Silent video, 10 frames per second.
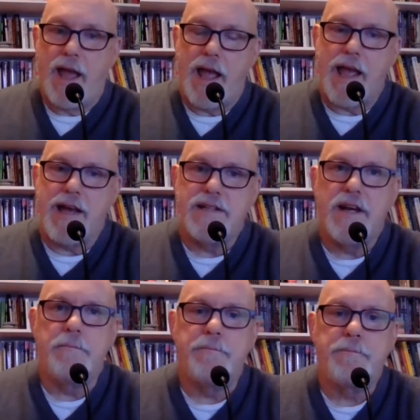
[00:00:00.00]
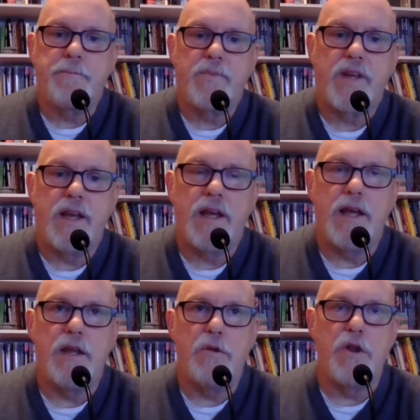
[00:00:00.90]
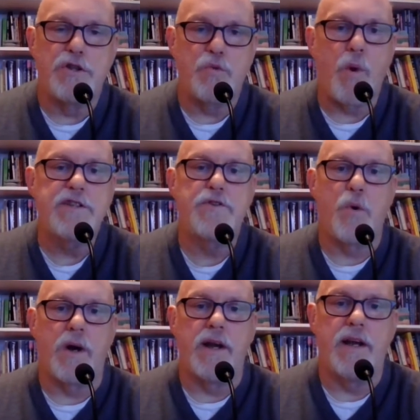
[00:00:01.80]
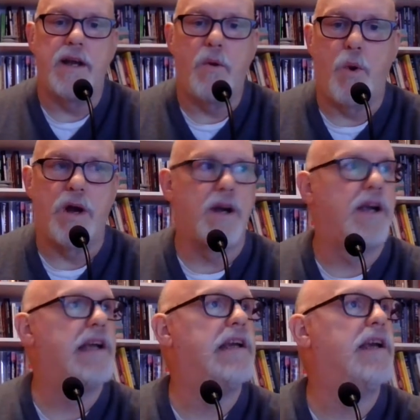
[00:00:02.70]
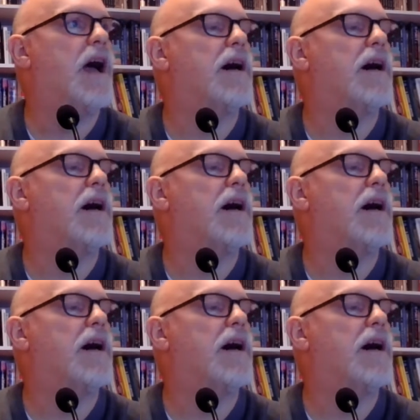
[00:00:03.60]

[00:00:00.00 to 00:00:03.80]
And, there's one story where he